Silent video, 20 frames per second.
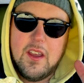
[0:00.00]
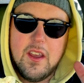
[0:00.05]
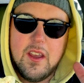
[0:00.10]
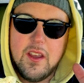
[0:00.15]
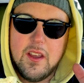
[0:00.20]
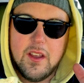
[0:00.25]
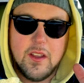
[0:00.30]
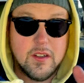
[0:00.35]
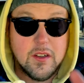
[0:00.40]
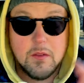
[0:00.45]

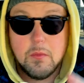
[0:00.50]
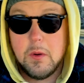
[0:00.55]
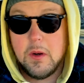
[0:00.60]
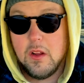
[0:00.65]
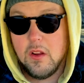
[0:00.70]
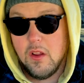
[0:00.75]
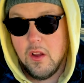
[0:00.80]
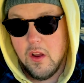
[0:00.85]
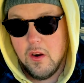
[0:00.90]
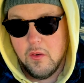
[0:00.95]
it's just been a
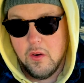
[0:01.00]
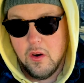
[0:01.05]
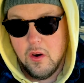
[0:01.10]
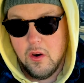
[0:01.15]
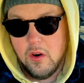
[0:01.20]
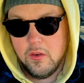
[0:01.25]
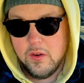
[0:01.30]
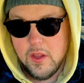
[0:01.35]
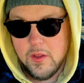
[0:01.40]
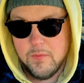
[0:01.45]
long
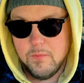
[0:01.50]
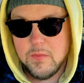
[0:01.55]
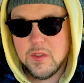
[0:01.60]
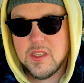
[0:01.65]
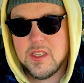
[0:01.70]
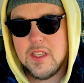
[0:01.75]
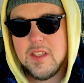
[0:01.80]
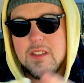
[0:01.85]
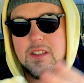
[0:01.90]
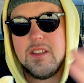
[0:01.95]
road.
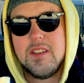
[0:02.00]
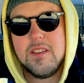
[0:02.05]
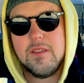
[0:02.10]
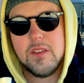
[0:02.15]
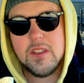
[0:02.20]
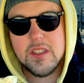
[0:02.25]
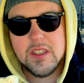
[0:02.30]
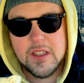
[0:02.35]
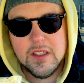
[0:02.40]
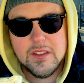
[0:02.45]

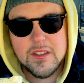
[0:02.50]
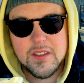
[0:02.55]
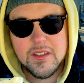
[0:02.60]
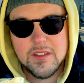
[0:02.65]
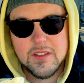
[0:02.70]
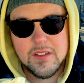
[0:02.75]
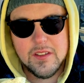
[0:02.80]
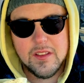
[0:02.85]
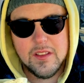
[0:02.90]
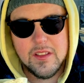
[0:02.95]
Since
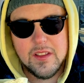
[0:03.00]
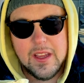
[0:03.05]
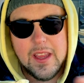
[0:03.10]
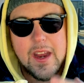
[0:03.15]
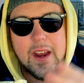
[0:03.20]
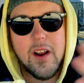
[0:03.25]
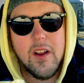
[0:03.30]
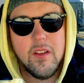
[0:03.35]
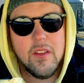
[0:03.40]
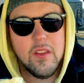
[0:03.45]

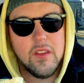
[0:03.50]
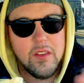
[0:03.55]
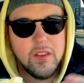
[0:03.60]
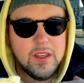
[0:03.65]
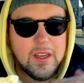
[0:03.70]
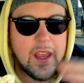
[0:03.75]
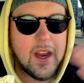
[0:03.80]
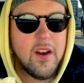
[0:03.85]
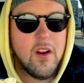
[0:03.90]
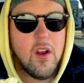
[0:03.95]
getting
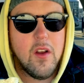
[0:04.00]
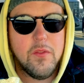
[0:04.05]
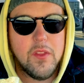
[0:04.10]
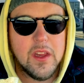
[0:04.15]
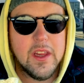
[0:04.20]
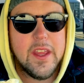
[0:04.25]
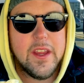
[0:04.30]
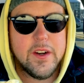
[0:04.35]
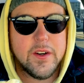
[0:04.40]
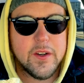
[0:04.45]
off the
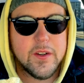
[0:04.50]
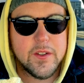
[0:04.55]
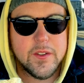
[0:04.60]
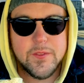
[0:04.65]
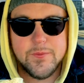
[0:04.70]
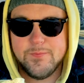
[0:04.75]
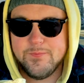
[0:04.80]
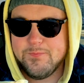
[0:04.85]
liquor,